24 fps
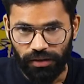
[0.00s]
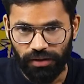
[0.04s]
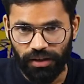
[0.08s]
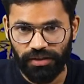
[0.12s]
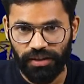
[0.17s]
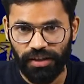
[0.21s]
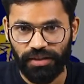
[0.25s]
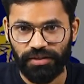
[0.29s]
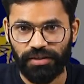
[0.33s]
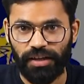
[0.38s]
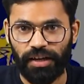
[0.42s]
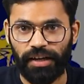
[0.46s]

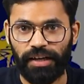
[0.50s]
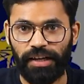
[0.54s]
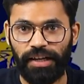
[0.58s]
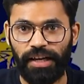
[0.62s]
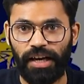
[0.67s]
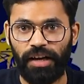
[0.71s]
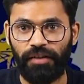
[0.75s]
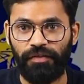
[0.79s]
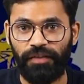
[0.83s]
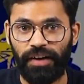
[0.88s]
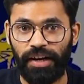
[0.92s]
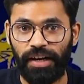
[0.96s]
This is the
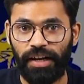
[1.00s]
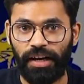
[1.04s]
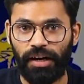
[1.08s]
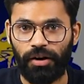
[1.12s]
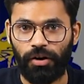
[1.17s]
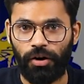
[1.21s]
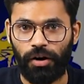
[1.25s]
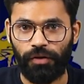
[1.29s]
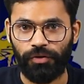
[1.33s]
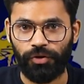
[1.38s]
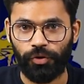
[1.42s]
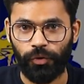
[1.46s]
clear
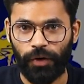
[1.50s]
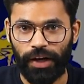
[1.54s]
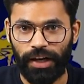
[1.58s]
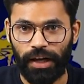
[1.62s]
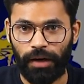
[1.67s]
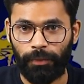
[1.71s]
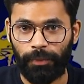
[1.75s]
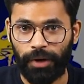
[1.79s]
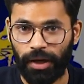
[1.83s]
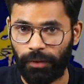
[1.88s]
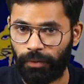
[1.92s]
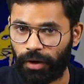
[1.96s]
failure of
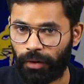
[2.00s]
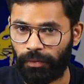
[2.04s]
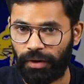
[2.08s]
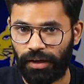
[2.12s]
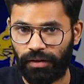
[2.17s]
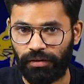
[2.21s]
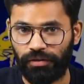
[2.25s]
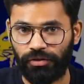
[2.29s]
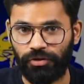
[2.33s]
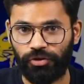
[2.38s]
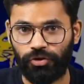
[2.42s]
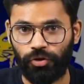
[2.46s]
Suella
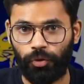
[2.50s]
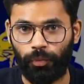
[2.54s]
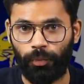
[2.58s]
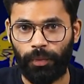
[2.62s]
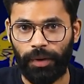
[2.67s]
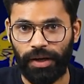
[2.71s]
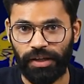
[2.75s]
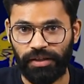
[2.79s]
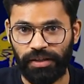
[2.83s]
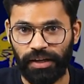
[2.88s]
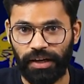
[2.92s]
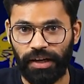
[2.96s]
Braverman. So
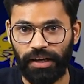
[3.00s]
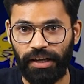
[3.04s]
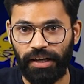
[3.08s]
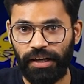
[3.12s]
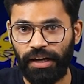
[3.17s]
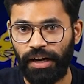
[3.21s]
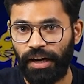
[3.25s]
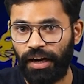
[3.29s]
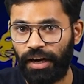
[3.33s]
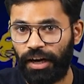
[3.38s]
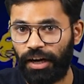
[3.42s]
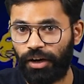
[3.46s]

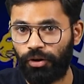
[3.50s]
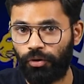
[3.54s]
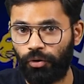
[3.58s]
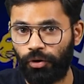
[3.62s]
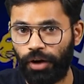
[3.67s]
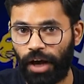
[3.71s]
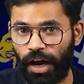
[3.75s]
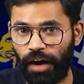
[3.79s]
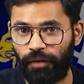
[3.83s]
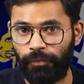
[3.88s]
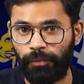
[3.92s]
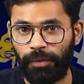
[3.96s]
basically, it
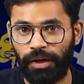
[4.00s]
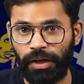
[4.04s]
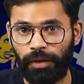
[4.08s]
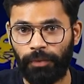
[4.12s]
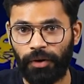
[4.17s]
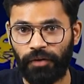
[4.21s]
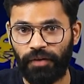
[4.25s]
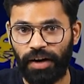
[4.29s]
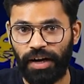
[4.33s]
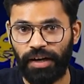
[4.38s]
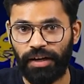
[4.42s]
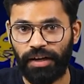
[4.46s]
could have been
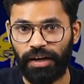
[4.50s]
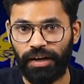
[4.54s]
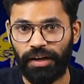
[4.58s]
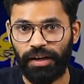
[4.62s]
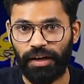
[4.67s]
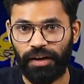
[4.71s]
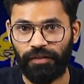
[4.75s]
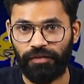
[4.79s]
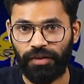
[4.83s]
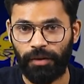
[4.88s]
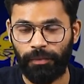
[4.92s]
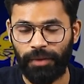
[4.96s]

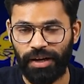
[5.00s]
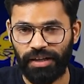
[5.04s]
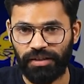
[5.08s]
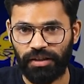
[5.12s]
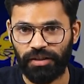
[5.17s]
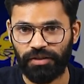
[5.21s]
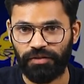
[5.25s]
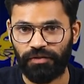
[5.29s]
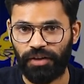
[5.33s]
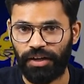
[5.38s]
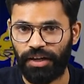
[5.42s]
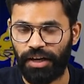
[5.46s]
prevented if the
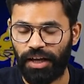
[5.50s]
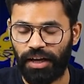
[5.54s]
measures were